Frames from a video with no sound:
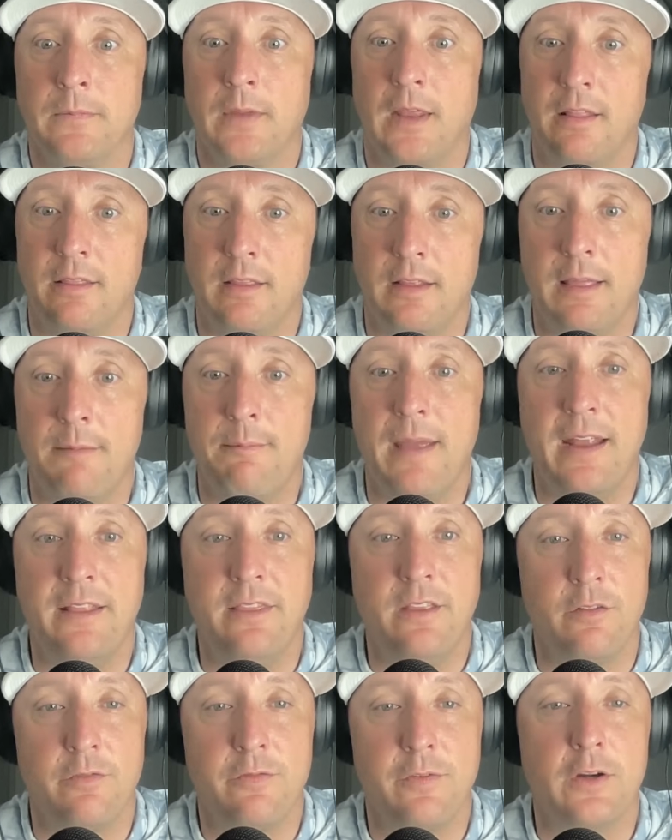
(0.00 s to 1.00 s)
I think they
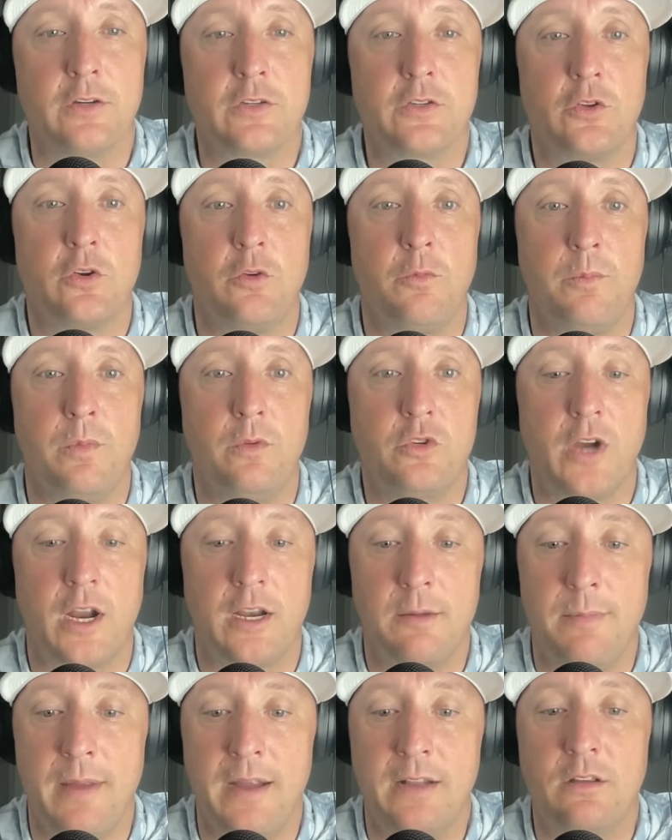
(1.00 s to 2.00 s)

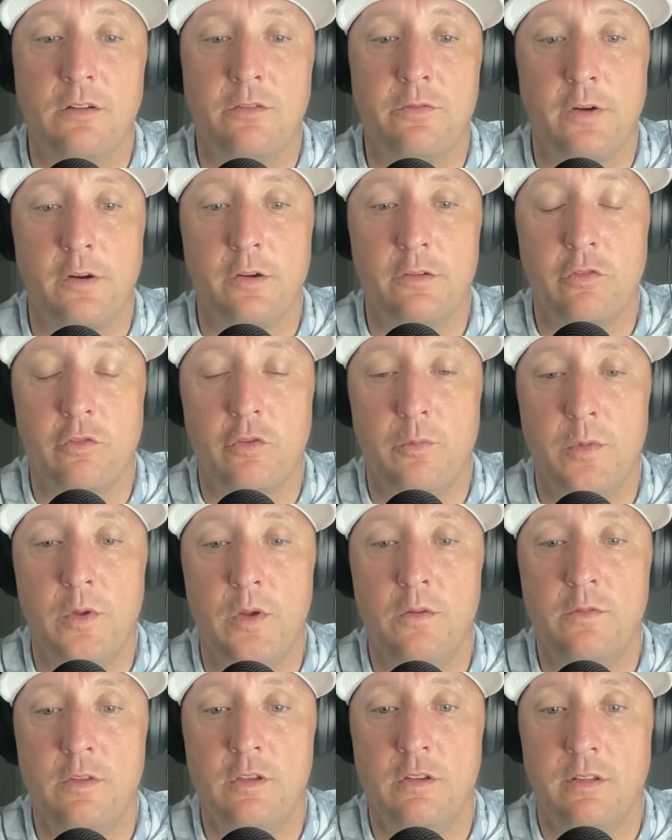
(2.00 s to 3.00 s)
tried to make their first little
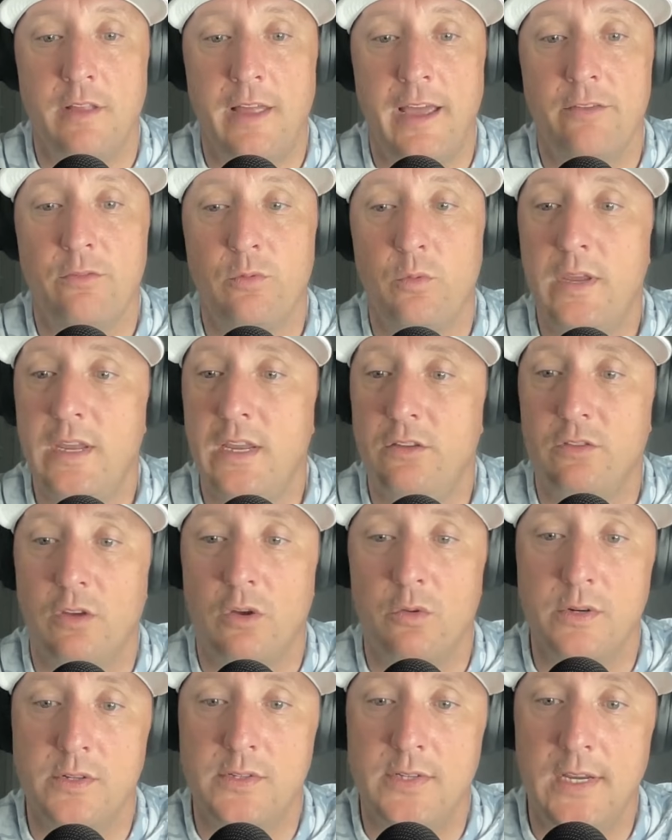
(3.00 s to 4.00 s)
move this last week. So
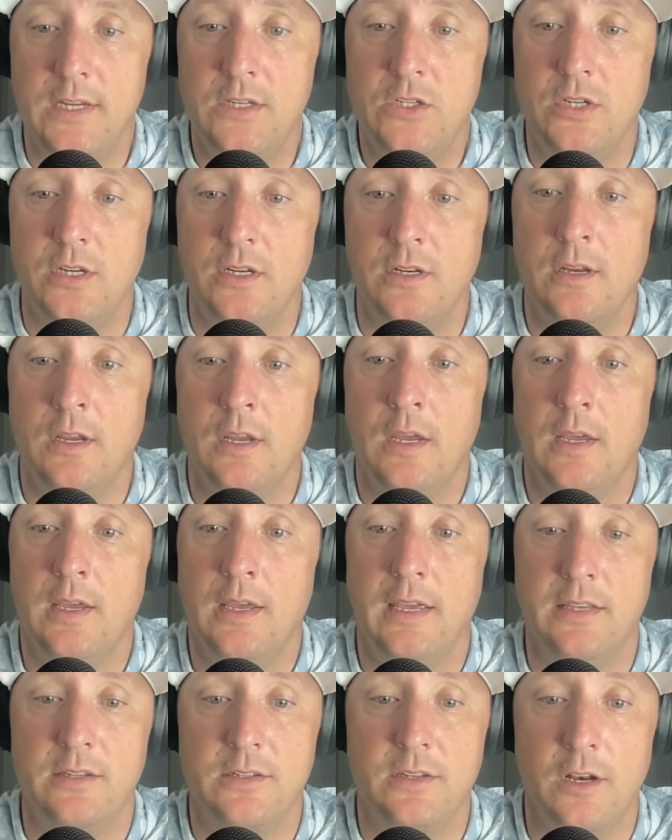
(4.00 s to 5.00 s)
retention
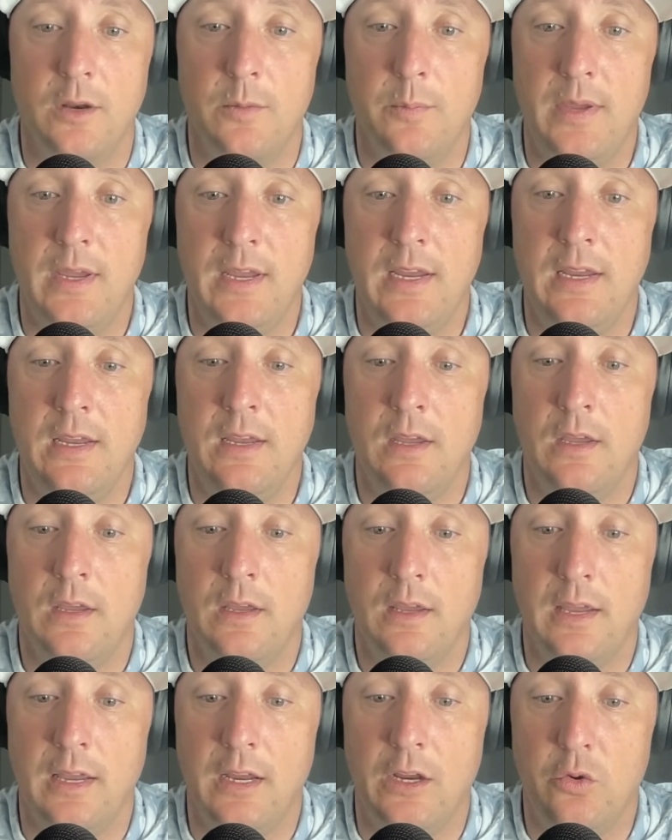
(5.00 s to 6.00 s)
is going to be
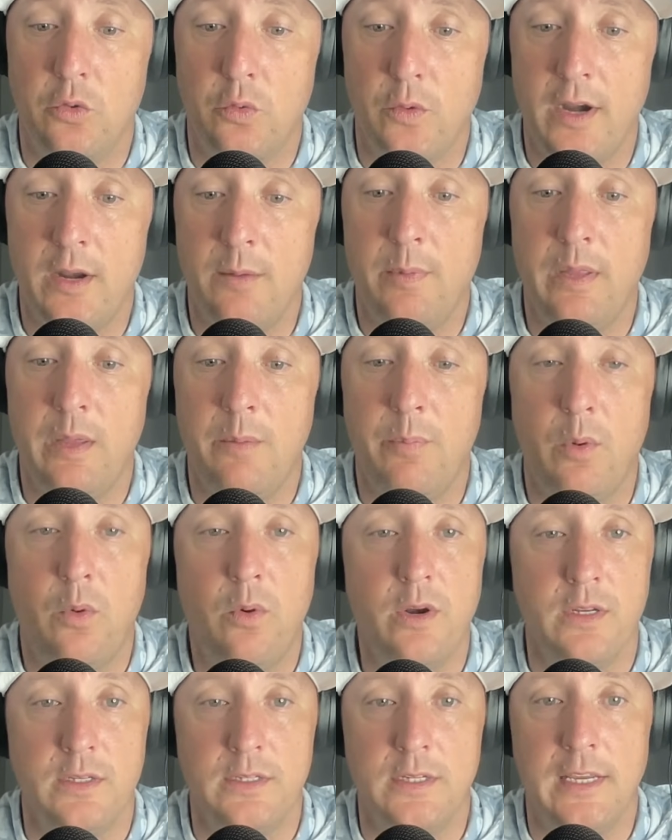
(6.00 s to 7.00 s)
incredibly
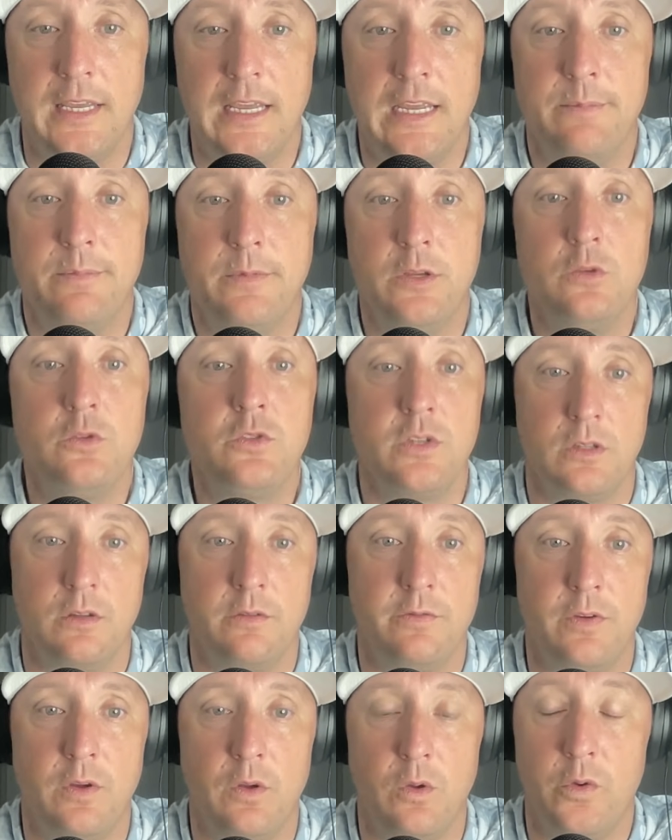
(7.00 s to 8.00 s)
important to keep Deuce in the
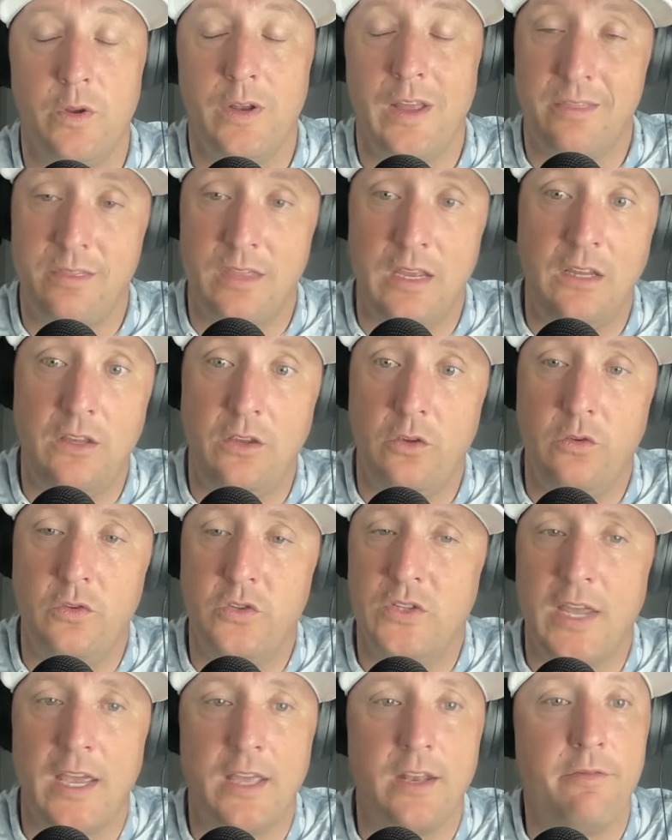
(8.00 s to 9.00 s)
fold. I think you
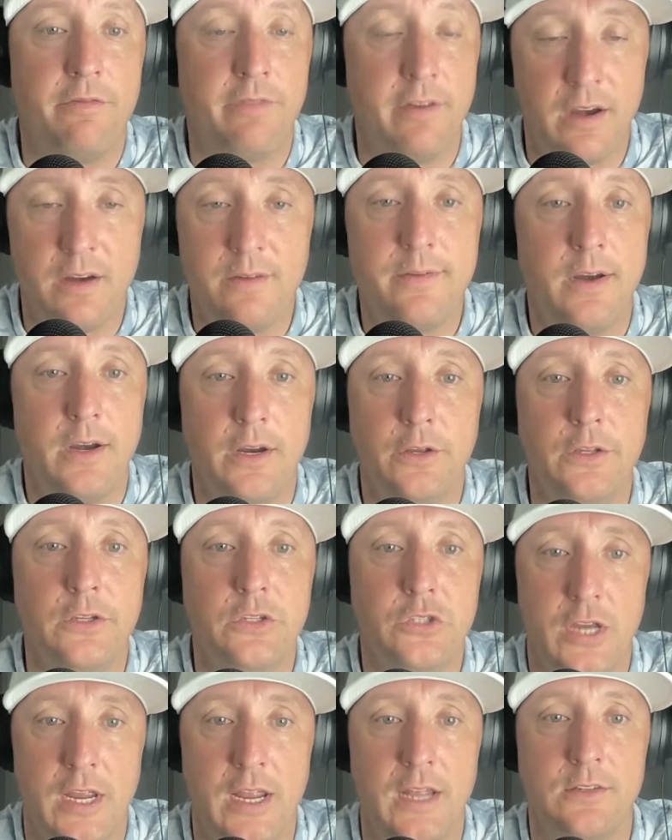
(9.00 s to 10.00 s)
stand a very, very good
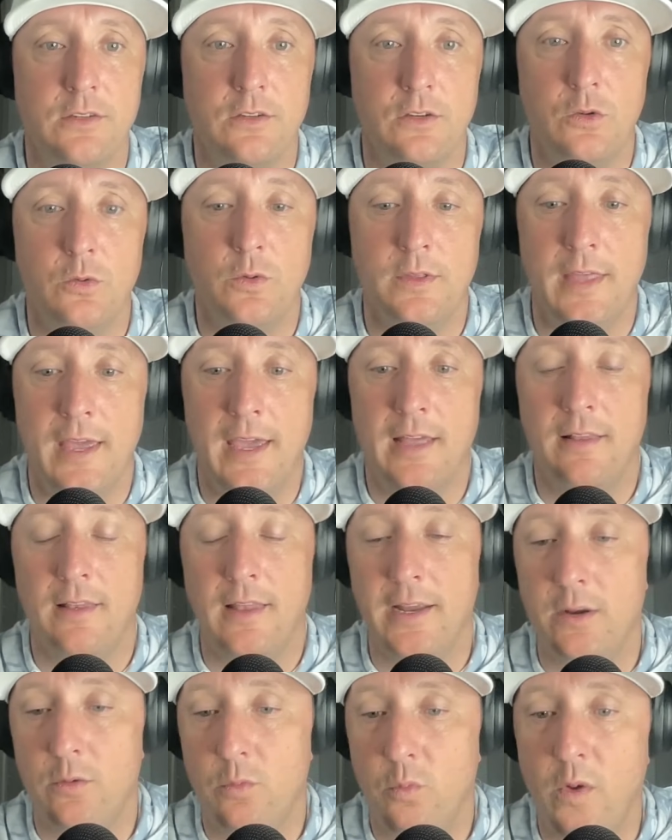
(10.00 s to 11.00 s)
chance of doing that,
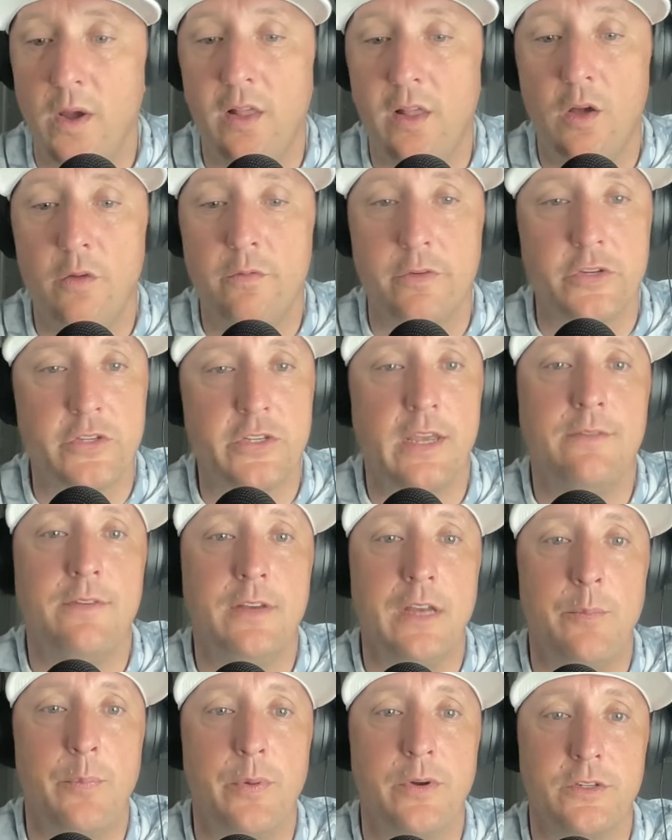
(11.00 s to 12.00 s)
like well over
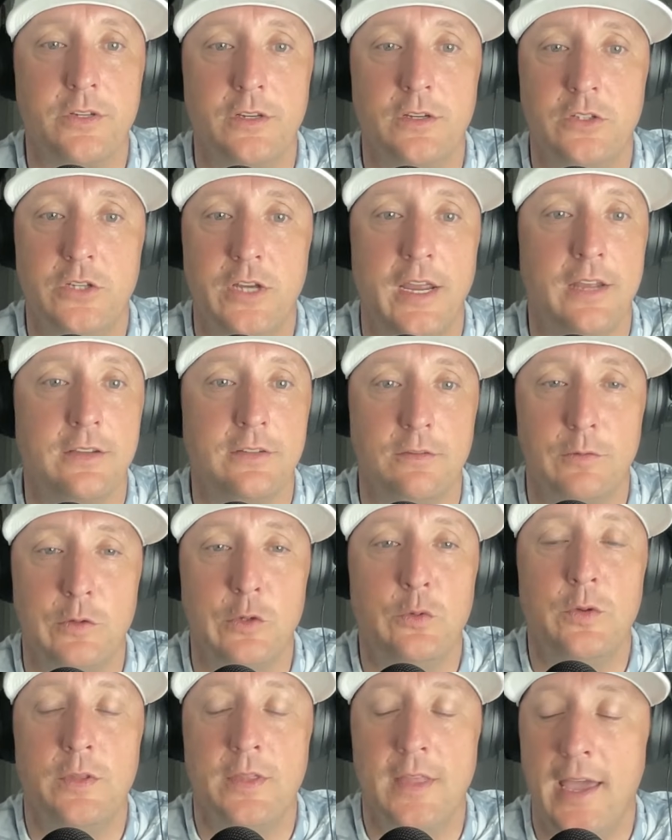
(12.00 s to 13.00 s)
70% chance of
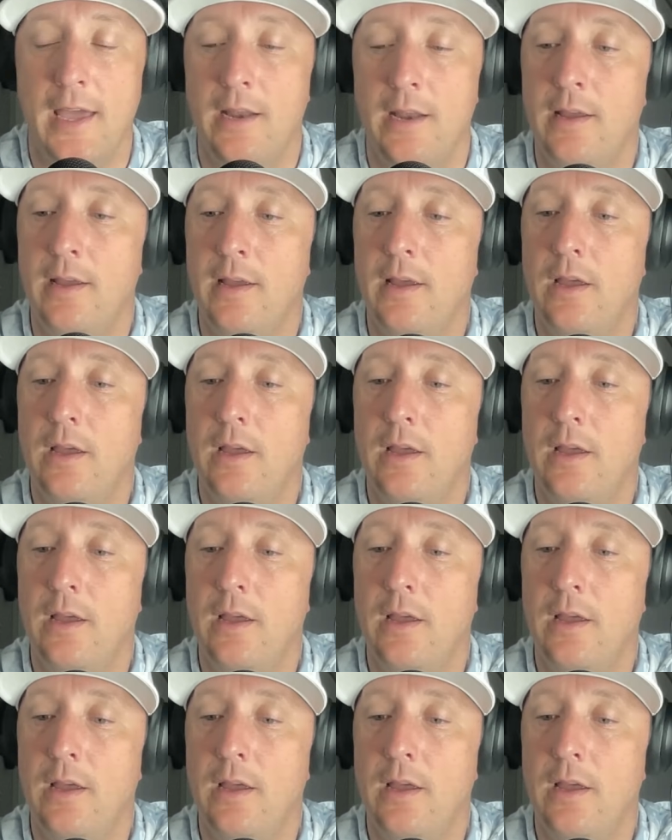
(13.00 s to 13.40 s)
doing that.